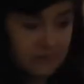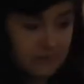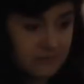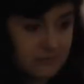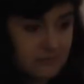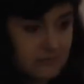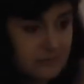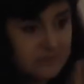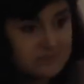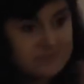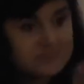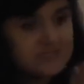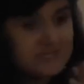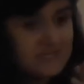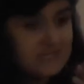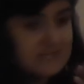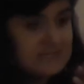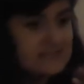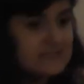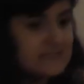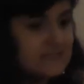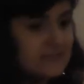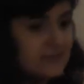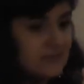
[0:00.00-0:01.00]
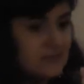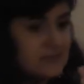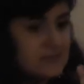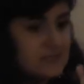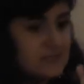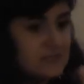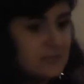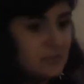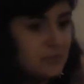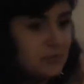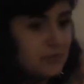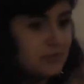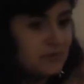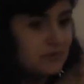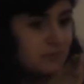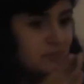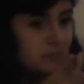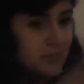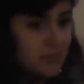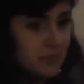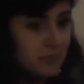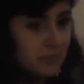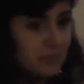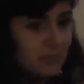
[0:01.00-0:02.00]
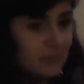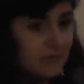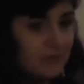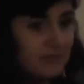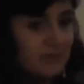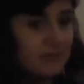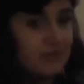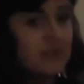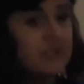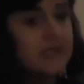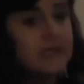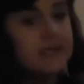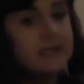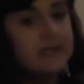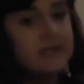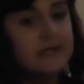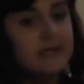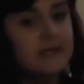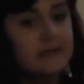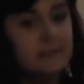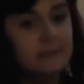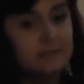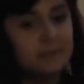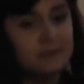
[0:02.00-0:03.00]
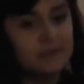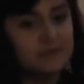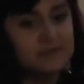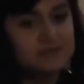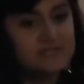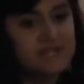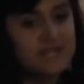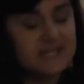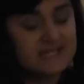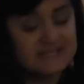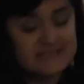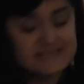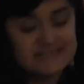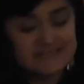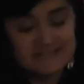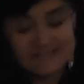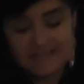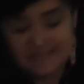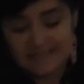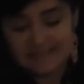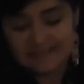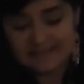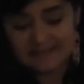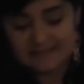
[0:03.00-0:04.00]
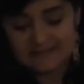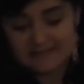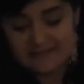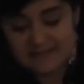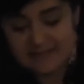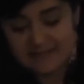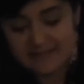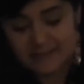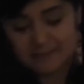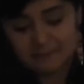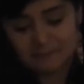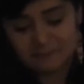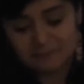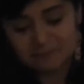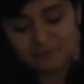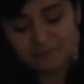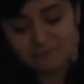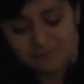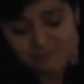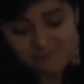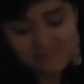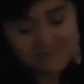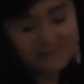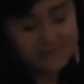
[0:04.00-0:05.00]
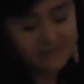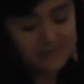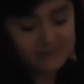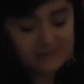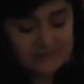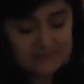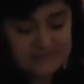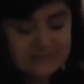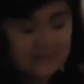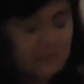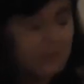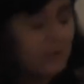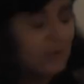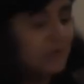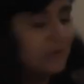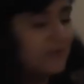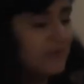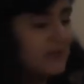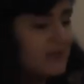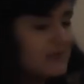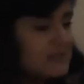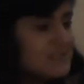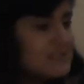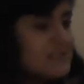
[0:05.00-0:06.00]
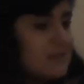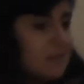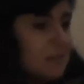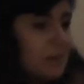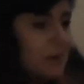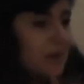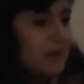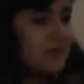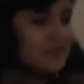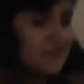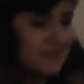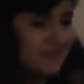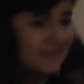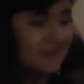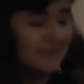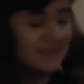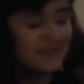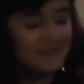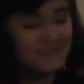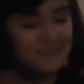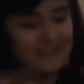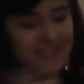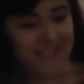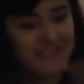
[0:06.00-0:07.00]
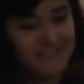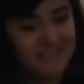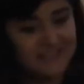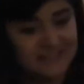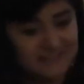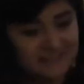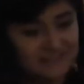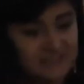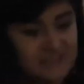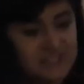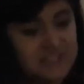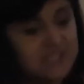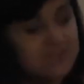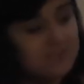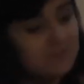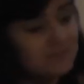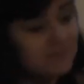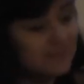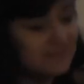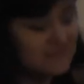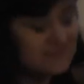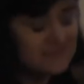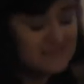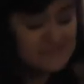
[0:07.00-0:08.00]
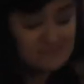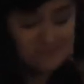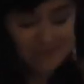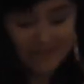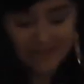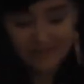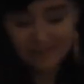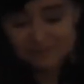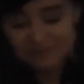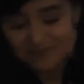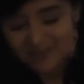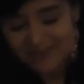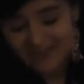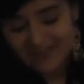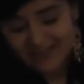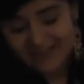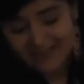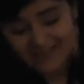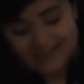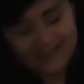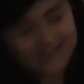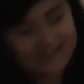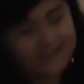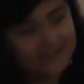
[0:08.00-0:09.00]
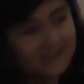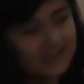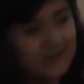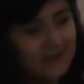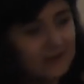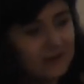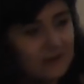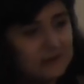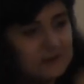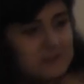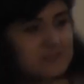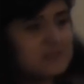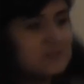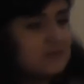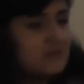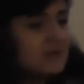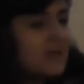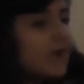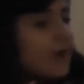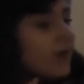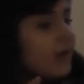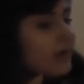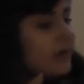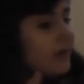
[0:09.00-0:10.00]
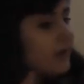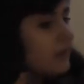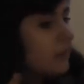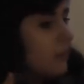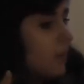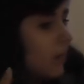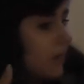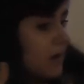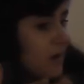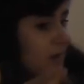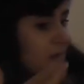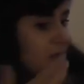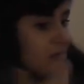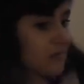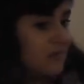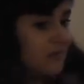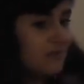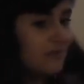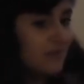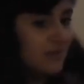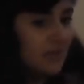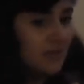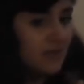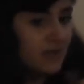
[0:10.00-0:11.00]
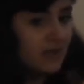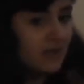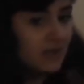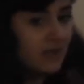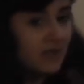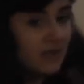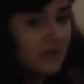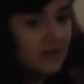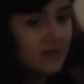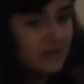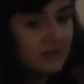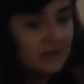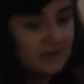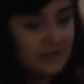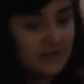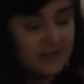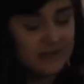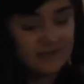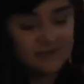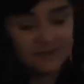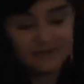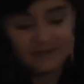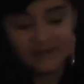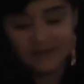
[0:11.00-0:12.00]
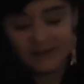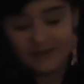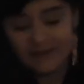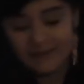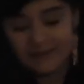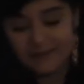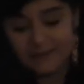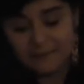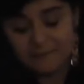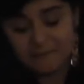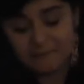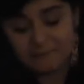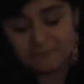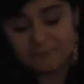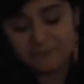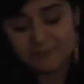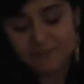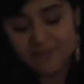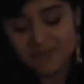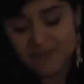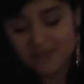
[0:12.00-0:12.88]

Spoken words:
the protests, they don't support the people protests, and somehow they are supporting the Iranian regime in this way. And there are also the other one who think that the